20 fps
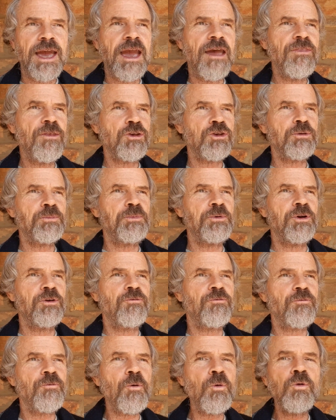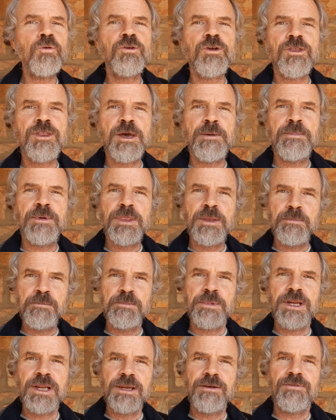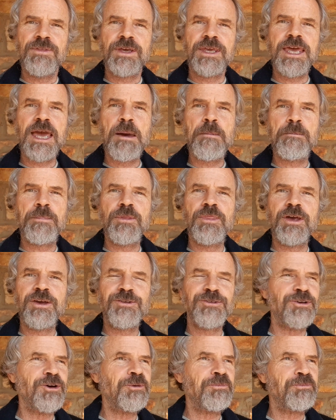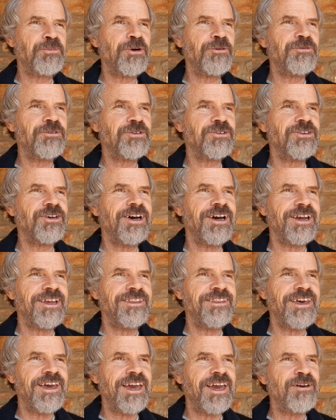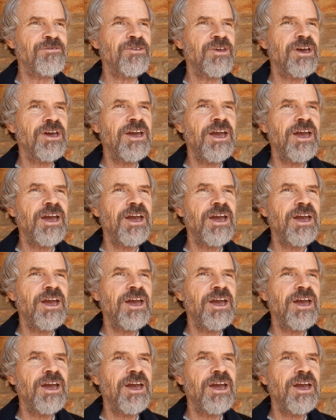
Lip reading: And the spirit falls on them in the middle of the camp and they start prophesying there.